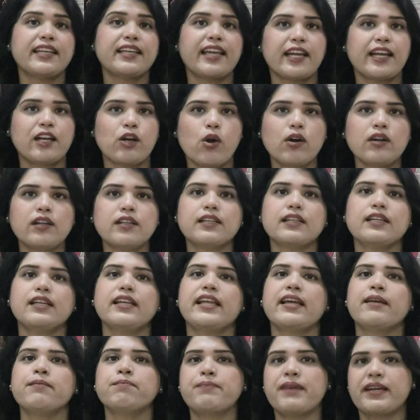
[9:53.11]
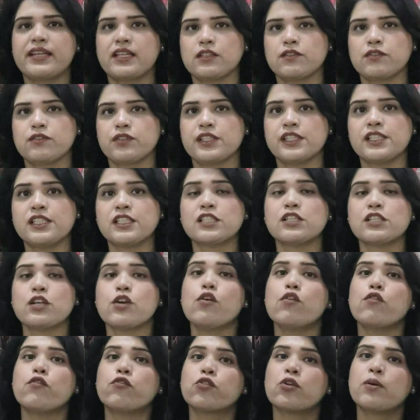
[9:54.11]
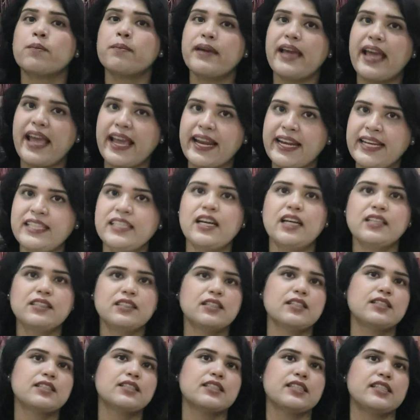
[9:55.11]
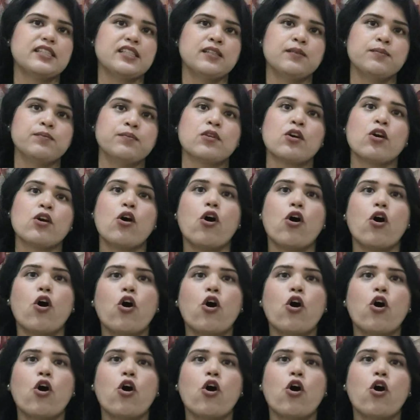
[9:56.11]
cannot claim benefits from any other scheme